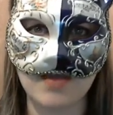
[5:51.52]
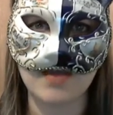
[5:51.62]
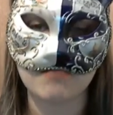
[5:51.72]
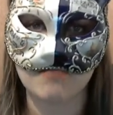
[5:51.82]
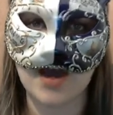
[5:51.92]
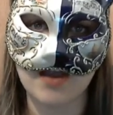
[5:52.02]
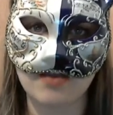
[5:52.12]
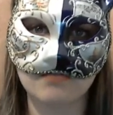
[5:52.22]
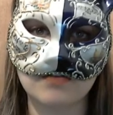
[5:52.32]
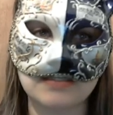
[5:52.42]
him a
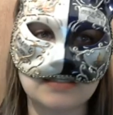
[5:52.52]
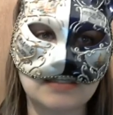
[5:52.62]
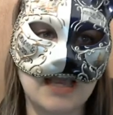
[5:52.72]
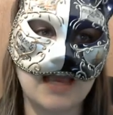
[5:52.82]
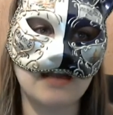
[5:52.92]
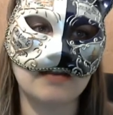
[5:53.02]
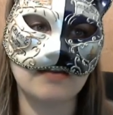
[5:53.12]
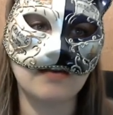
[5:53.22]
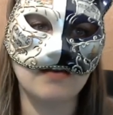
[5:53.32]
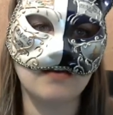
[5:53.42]
higher risk, and
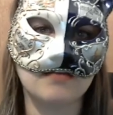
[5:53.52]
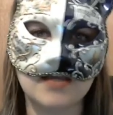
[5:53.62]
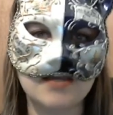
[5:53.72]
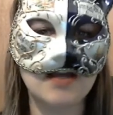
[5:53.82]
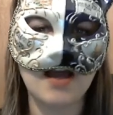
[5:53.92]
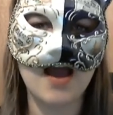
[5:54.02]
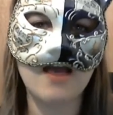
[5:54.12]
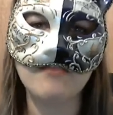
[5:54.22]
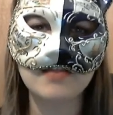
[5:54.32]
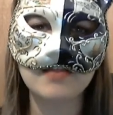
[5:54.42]
that, I
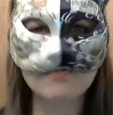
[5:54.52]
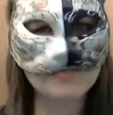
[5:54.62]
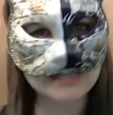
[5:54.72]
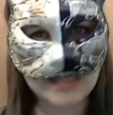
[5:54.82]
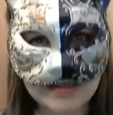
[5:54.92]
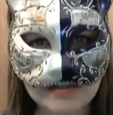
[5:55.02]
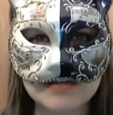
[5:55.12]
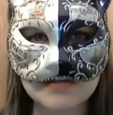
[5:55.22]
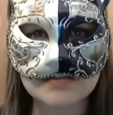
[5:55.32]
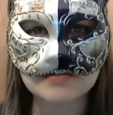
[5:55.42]
find that
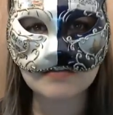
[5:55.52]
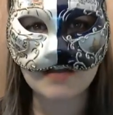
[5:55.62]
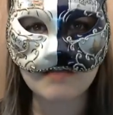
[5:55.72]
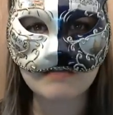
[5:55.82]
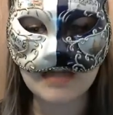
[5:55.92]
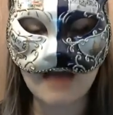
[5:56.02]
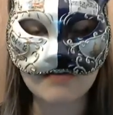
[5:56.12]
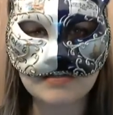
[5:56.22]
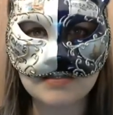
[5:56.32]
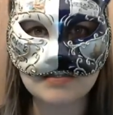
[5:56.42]
ridiculous. I mean, how
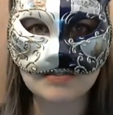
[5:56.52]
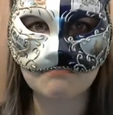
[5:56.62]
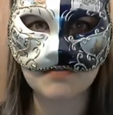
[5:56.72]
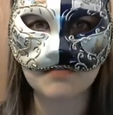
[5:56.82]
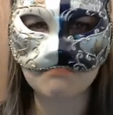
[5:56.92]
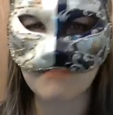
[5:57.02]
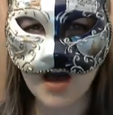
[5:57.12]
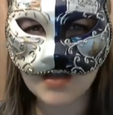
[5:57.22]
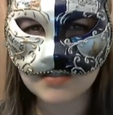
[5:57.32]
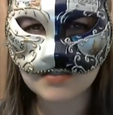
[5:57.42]
is this
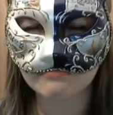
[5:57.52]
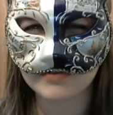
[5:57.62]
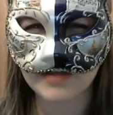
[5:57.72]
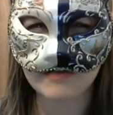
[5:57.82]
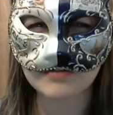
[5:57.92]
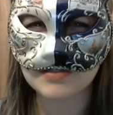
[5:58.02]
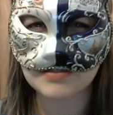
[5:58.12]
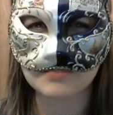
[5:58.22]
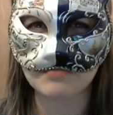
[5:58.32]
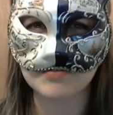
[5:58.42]
possible? How is this
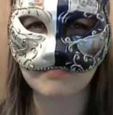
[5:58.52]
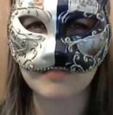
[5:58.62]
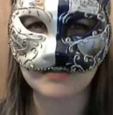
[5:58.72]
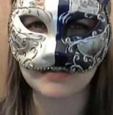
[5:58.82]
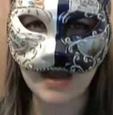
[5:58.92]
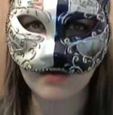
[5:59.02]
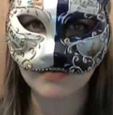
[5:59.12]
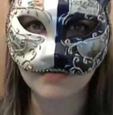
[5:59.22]
supposed to be allowed?